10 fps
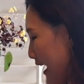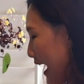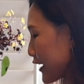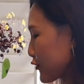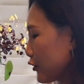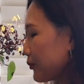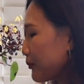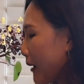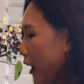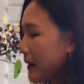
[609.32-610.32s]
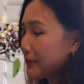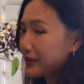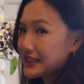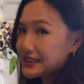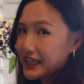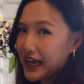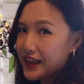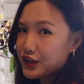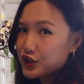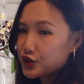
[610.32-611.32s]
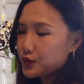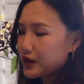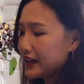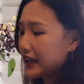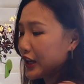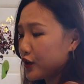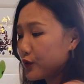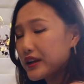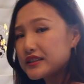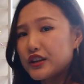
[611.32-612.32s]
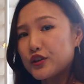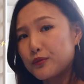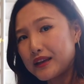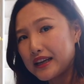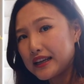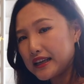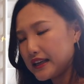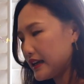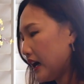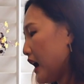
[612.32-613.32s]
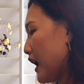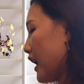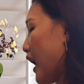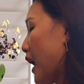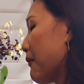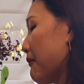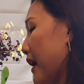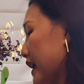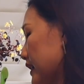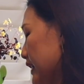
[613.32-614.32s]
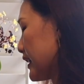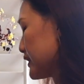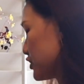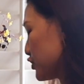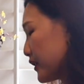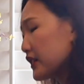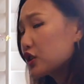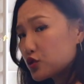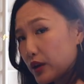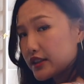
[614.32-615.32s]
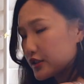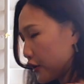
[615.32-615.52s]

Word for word: I group all my plants together to kind of increase the humidity, and it's doing the trick